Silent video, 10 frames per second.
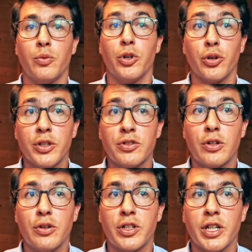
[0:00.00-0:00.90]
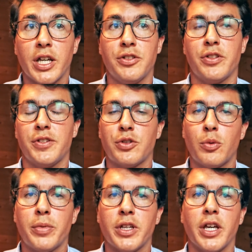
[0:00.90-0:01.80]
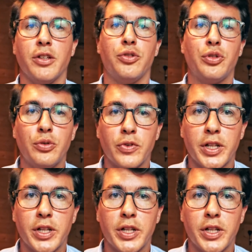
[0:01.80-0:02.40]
We're going to look into this topic in 2